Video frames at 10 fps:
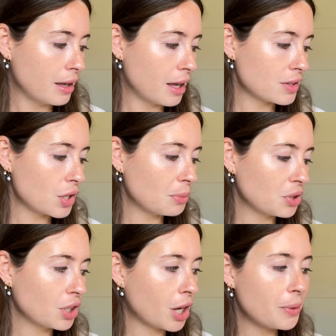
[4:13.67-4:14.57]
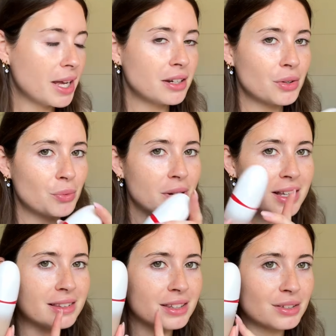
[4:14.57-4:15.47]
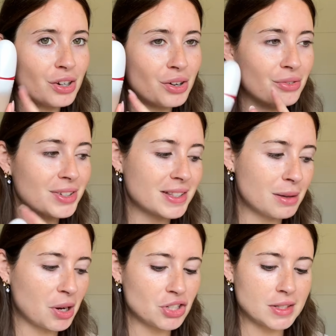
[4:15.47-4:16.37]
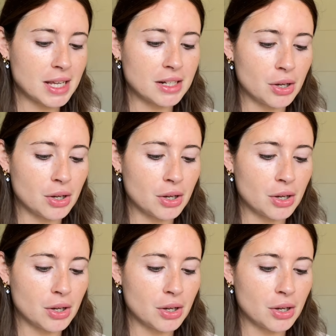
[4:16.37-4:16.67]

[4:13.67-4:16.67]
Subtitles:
And so I'm gonna go in with, obviously, my Shiseido.